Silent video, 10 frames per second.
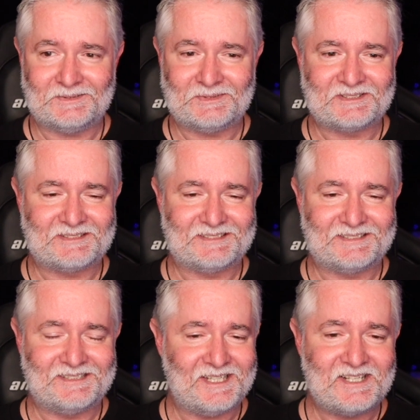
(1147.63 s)

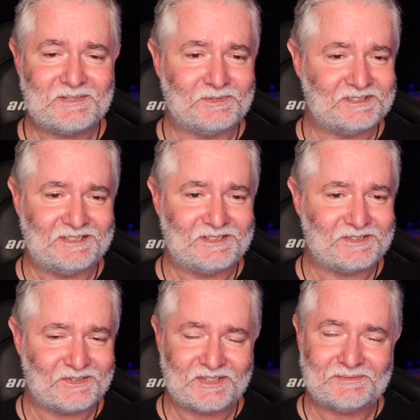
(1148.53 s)
The tension was
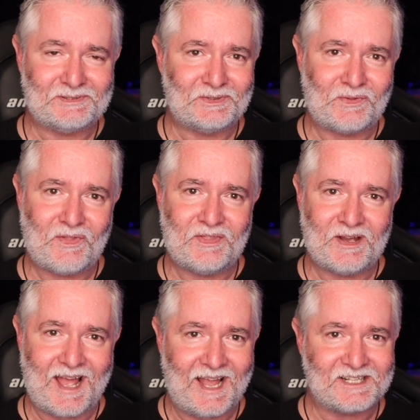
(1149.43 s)
incredible.
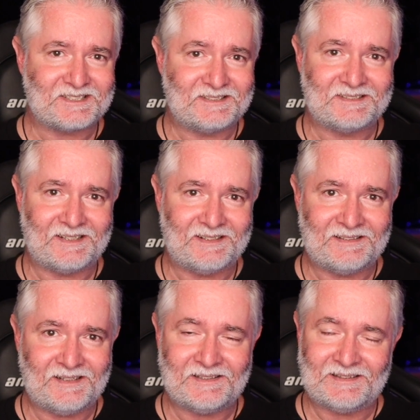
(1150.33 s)
The action,
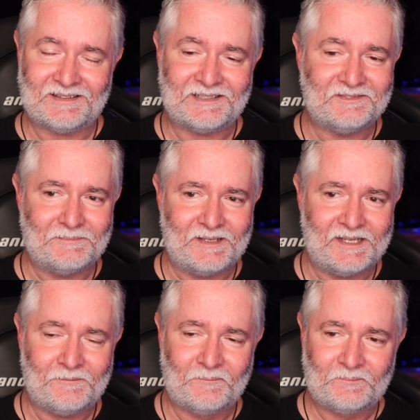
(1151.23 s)
I loved it,
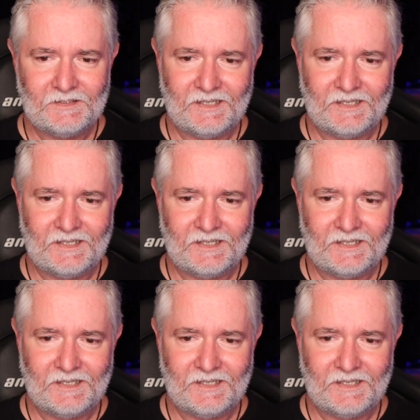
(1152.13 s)
man.